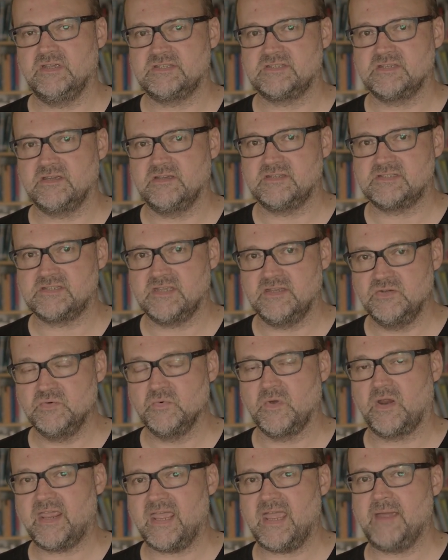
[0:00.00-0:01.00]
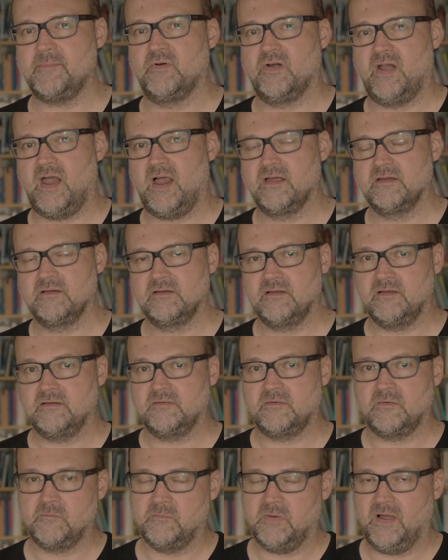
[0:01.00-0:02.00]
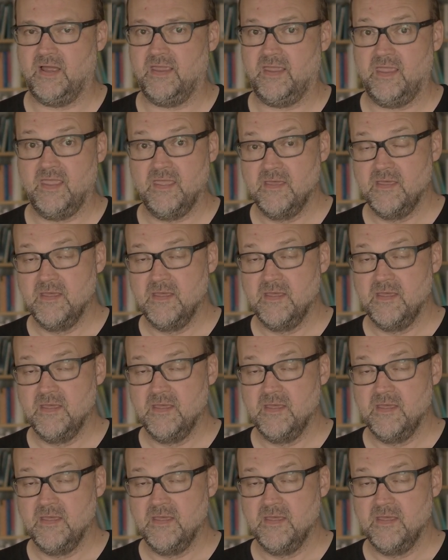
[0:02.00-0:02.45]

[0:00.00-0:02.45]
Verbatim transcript: it's, it's a newer camera, uh, by,